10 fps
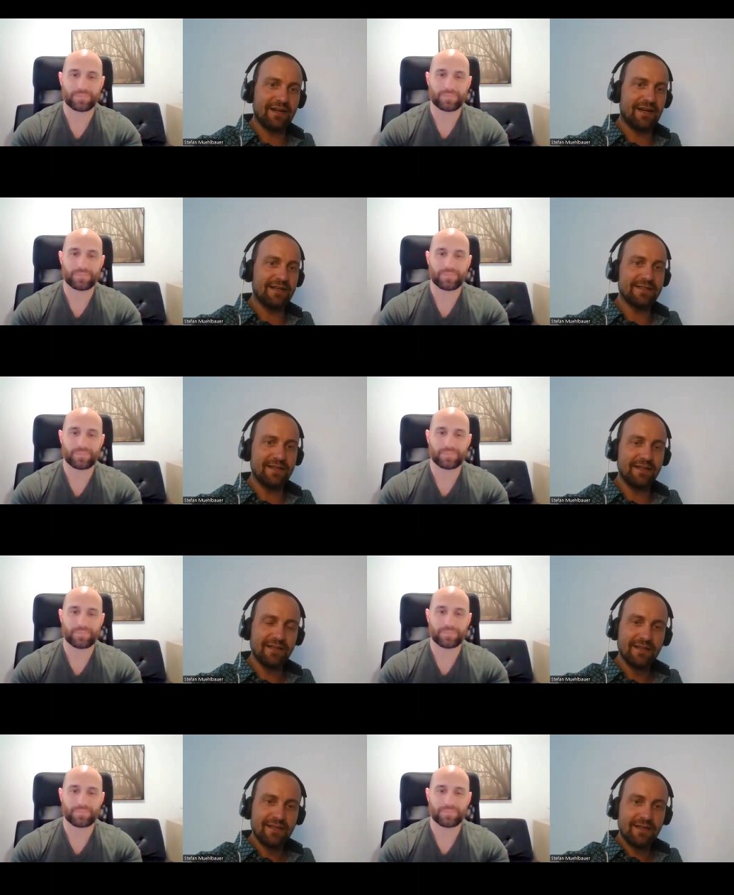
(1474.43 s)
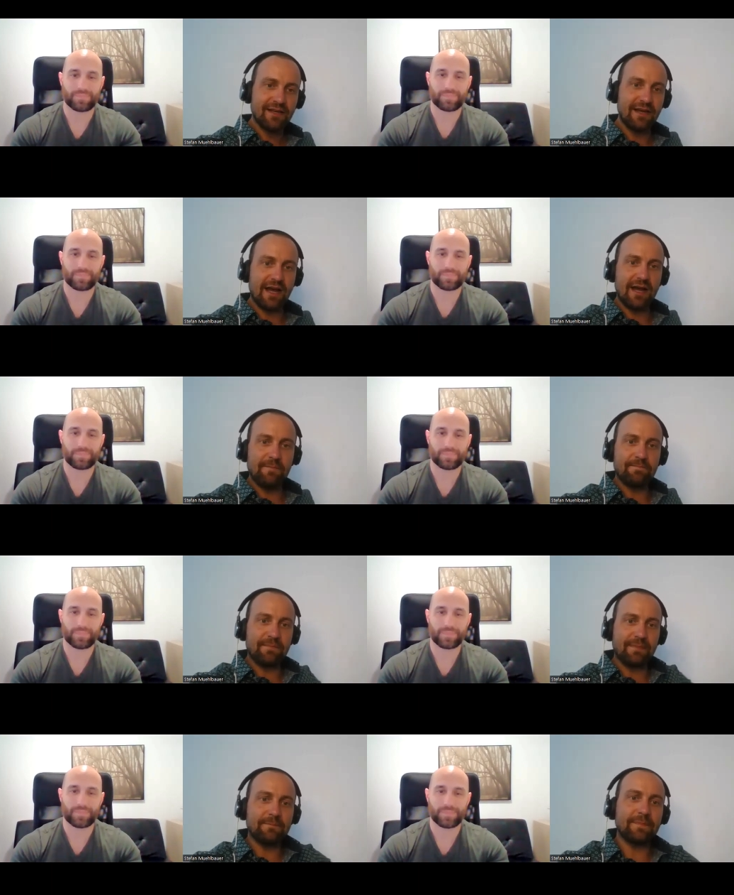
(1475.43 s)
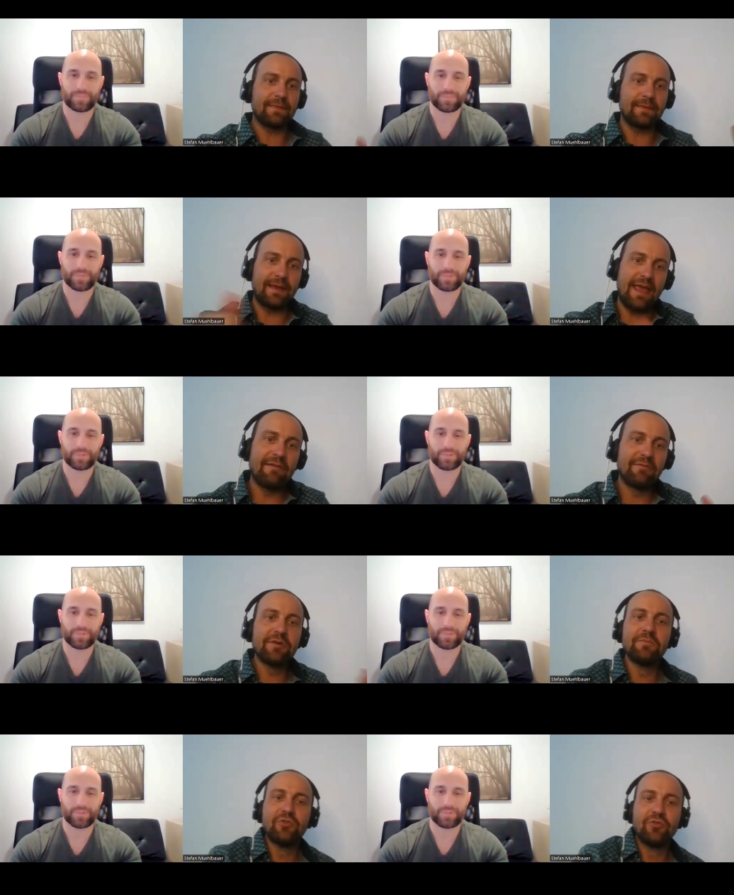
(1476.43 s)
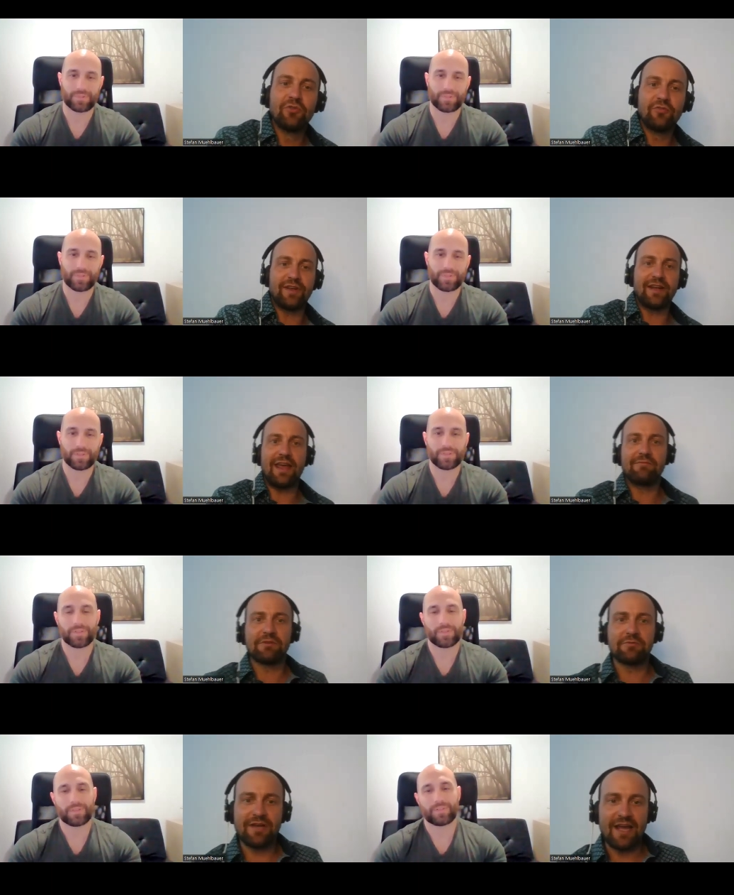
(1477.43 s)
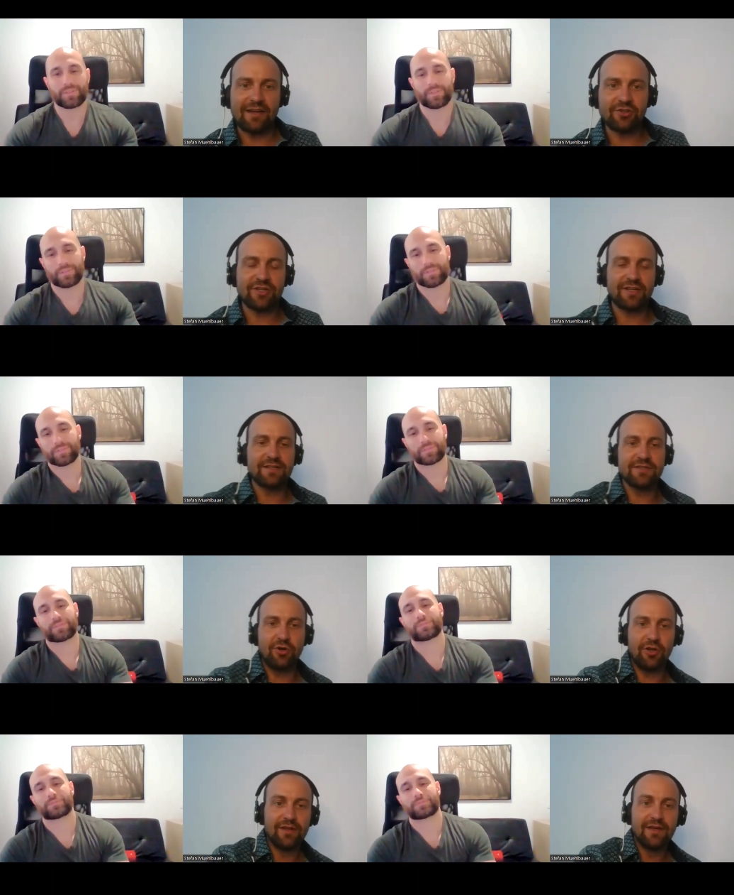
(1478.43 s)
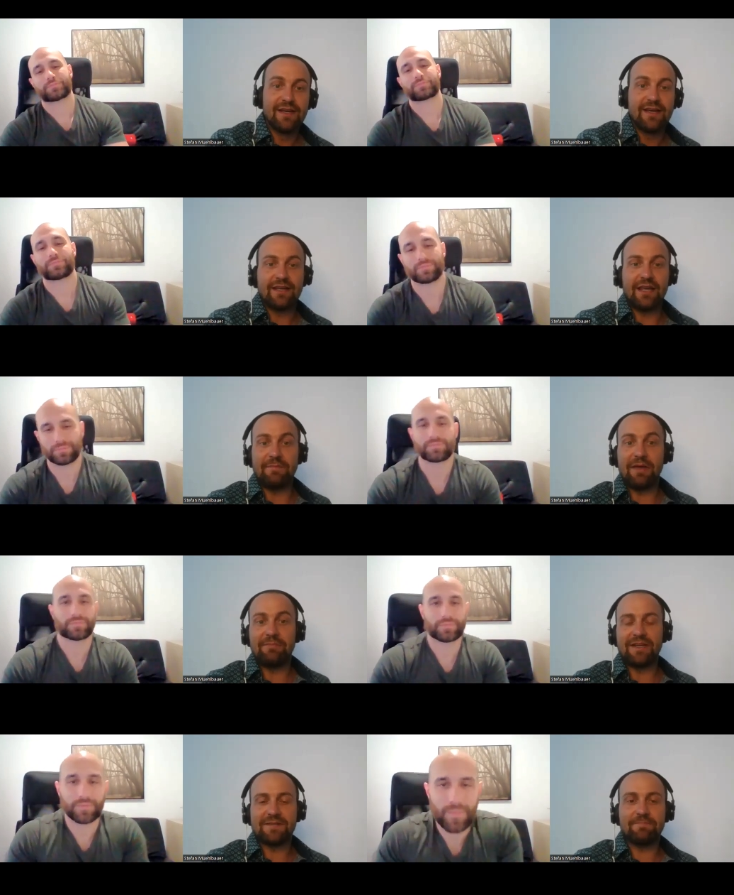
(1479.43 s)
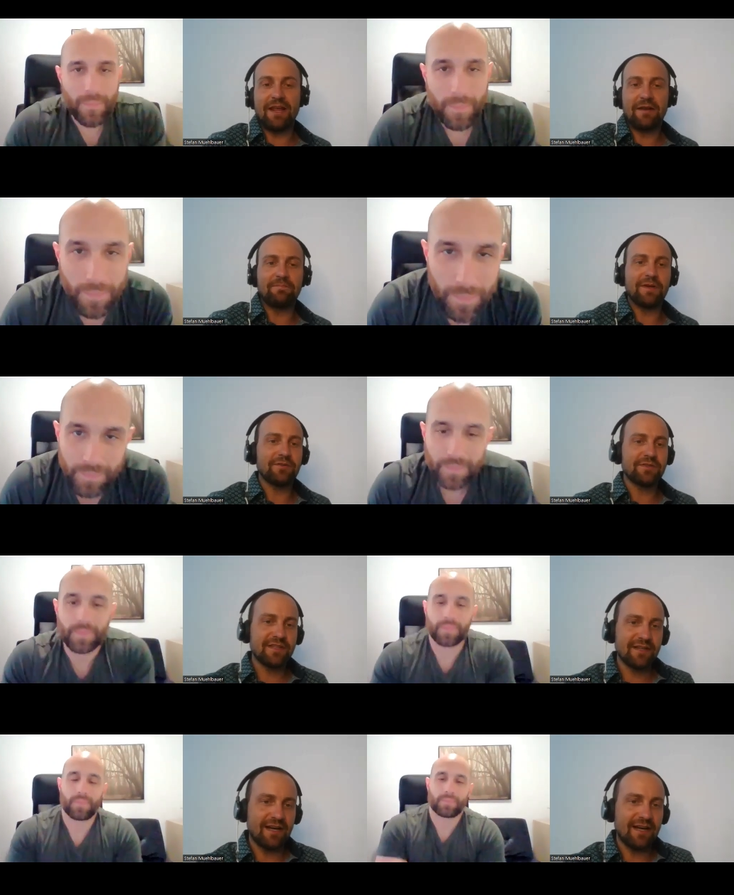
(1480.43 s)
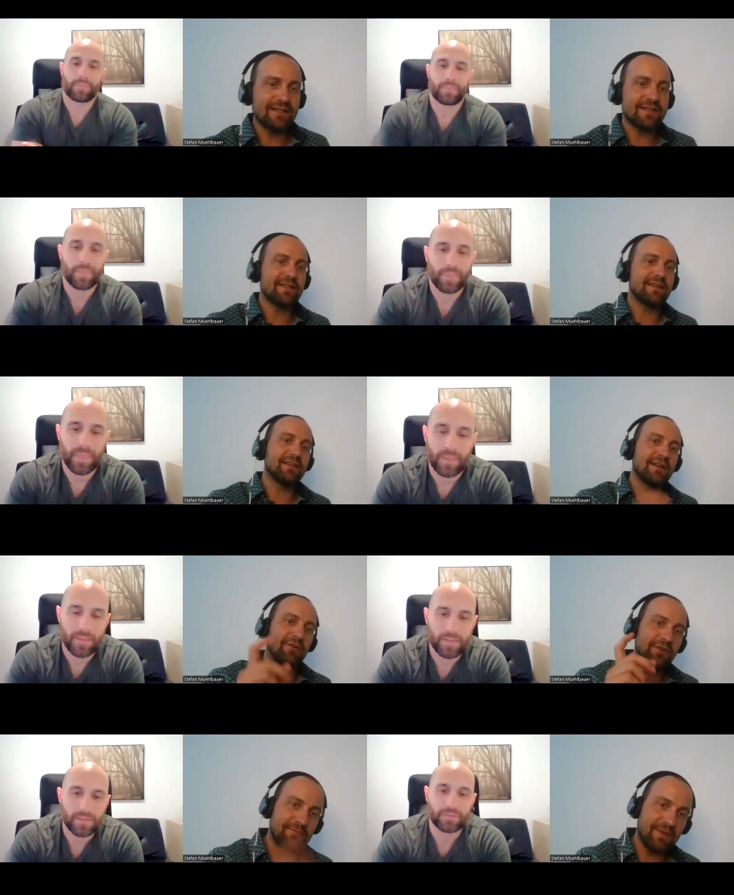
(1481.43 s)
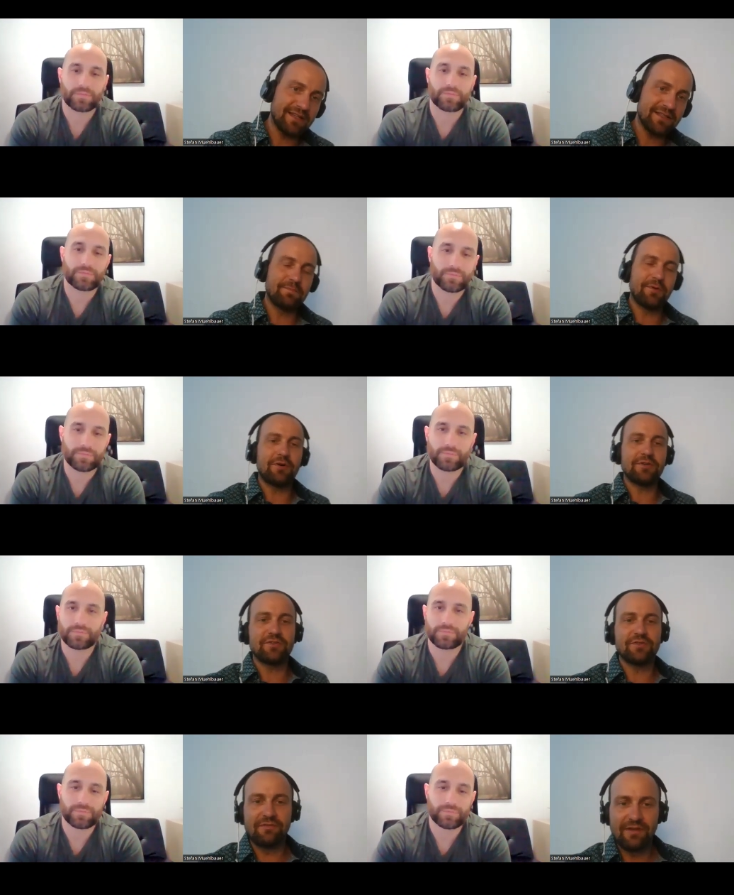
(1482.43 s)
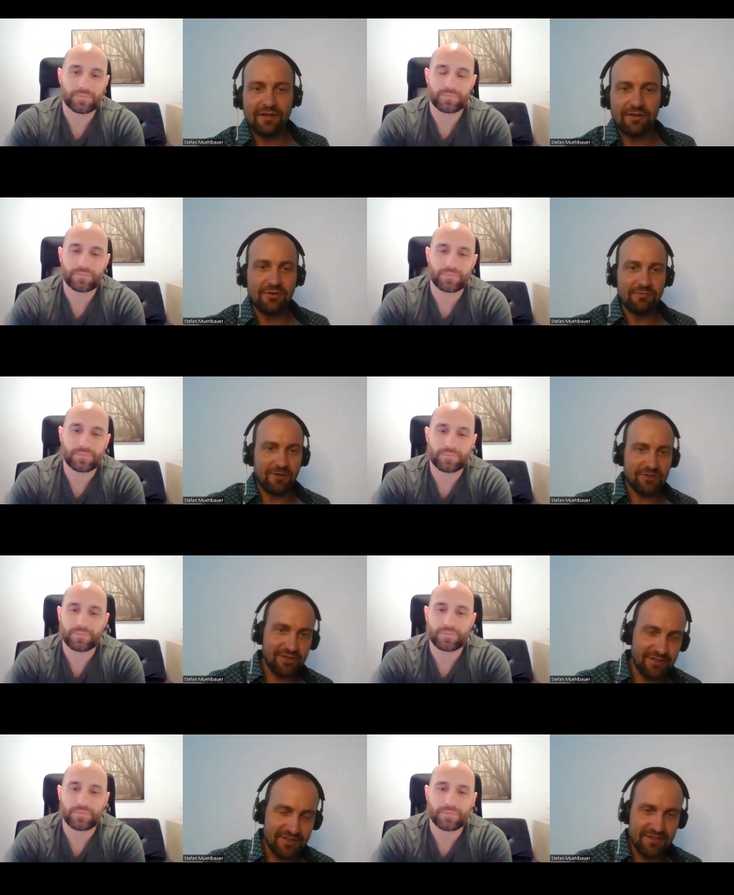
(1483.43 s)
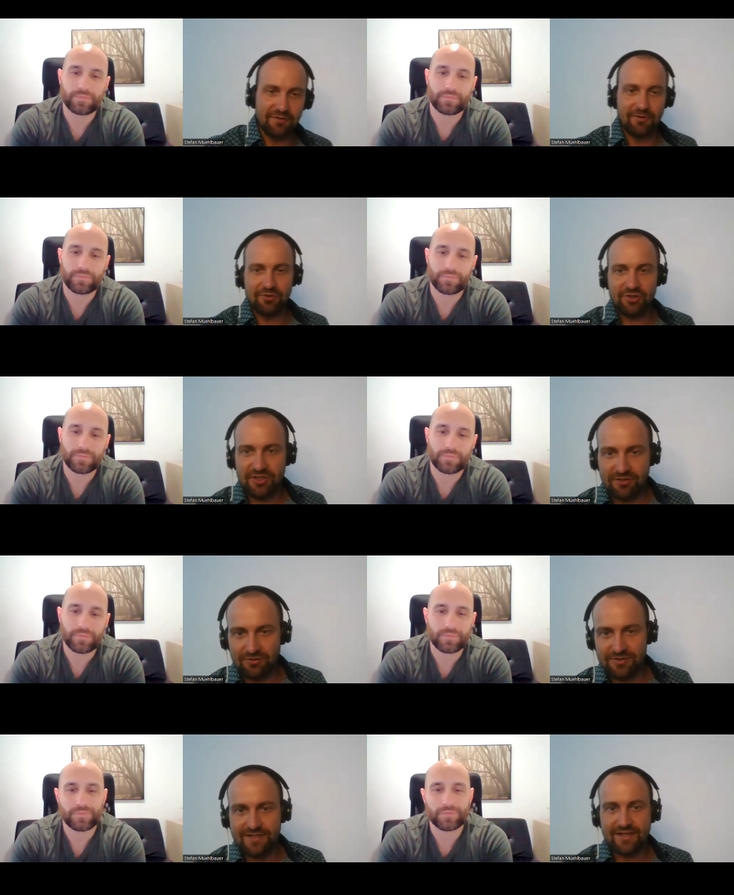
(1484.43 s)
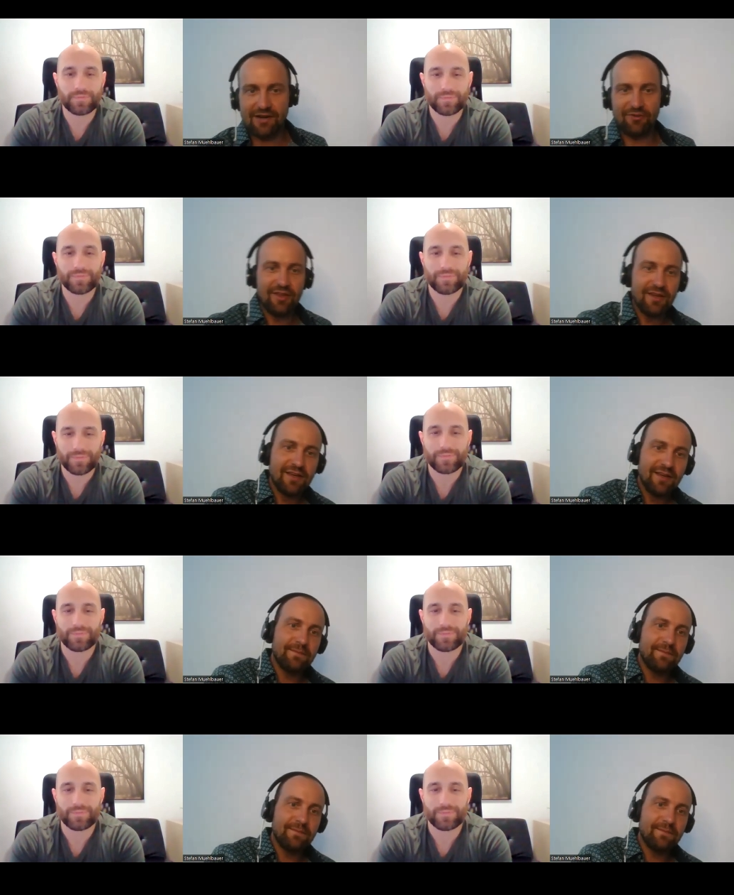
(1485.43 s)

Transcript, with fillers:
Speaker 1: analyzing um, mm, every move and every reaction and so on can maybe explain it because the guy is sitting down, he makes a pause on the video, he watches it in slow motion, he notes it down.